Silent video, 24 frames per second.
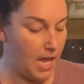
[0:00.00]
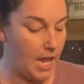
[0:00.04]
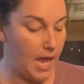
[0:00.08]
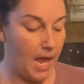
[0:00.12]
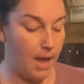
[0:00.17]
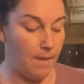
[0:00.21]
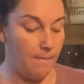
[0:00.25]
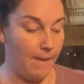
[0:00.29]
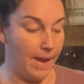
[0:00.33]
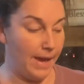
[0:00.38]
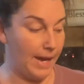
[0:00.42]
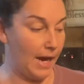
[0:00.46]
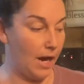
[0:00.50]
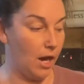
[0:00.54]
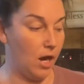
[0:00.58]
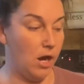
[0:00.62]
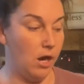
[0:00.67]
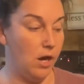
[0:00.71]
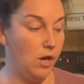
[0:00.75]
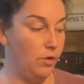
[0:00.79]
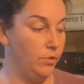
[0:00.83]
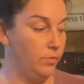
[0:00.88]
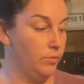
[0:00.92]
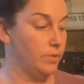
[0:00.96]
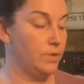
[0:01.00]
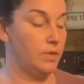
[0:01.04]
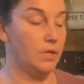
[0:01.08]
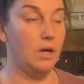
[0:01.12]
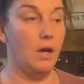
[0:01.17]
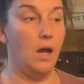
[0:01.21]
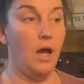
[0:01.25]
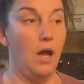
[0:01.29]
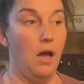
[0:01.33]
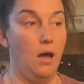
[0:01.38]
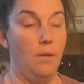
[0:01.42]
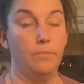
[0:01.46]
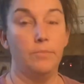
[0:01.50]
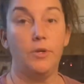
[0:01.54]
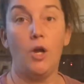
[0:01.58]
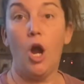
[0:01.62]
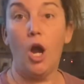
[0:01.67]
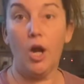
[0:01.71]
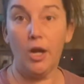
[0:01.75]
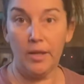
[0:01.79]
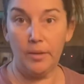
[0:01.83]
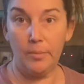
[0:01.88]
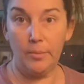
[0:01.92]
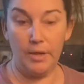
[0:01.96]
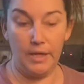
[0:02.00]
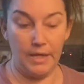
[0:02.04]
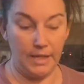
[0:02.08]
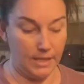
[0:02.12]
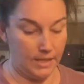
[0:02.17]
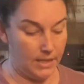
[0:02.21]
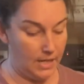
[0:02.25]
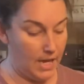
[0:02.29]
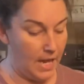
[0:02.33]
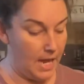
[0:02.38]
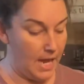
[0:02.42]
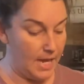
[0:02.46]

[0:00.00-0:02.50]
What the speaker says: and make our own garlic bread.